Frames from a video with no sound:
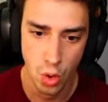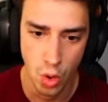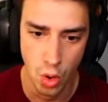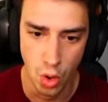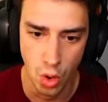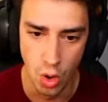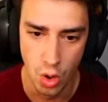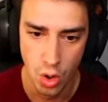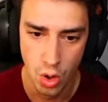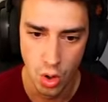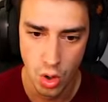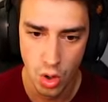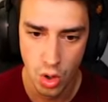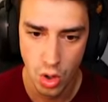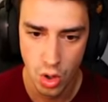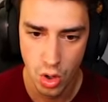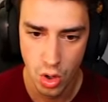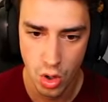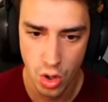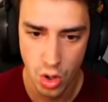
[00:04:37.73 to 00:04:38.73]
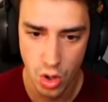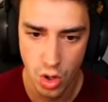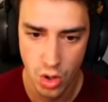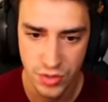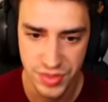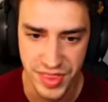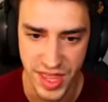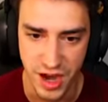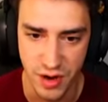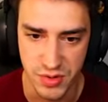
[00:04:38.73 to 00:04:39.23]
Ooh,
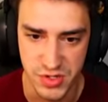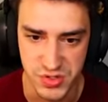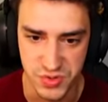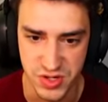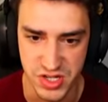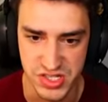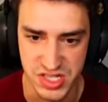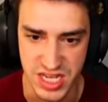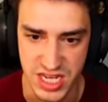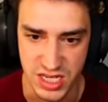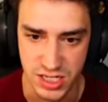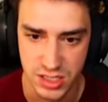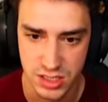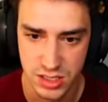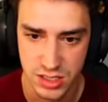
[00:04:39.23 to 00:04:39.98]
that was risky.